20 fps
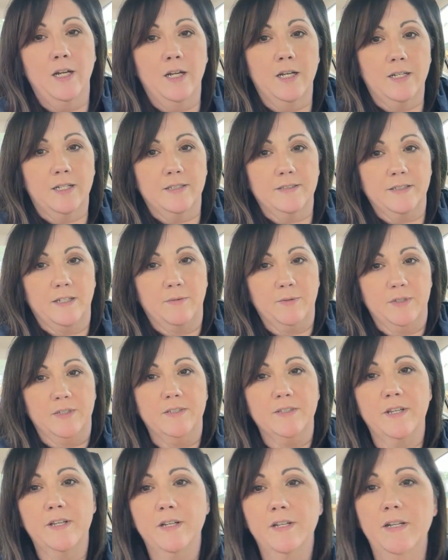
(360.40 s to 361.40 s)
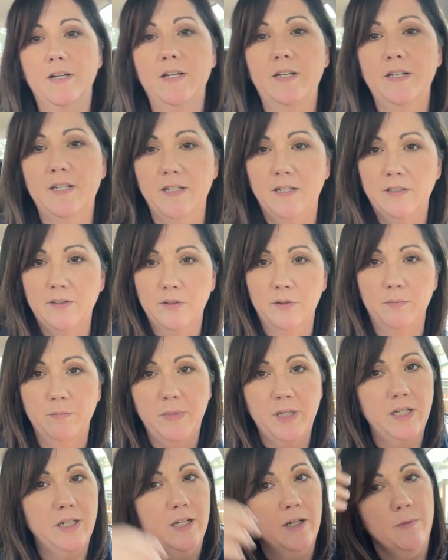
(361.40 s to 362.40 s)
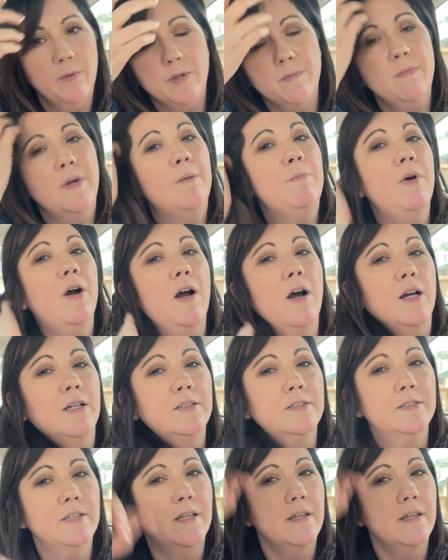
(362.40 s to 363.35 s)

because I was in a little meeting with my boss.